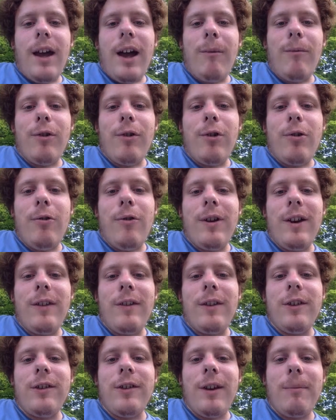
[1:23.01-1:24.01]
I'm recording
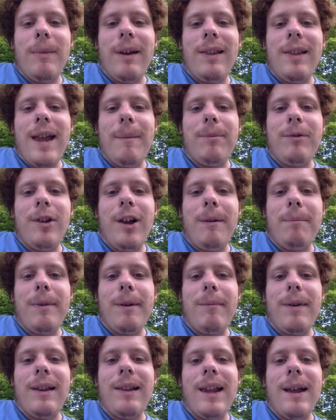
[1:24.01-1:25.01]
this on my laptop,
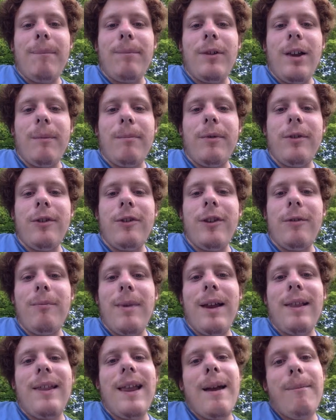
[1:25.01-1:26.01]
and my laptop is on
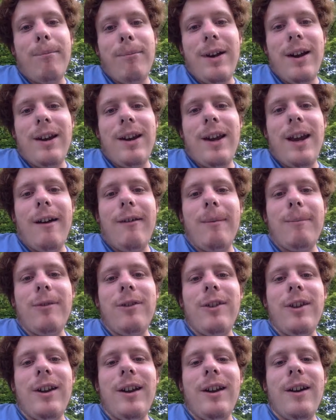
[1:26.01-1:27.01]
my lap right now. I'm
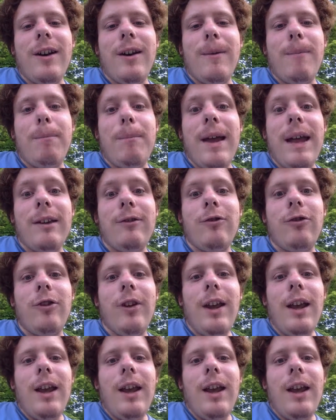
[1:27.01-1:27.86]
sitting on a bench